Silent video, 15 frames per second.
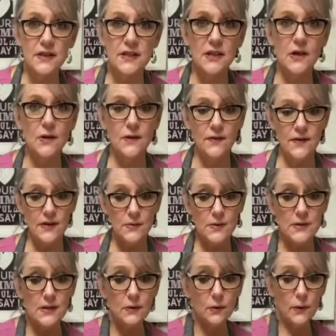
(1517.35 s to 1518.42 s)
So if this
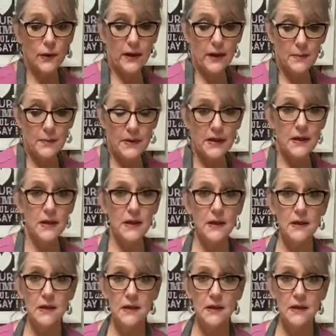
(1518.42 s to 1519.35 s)
was a really big,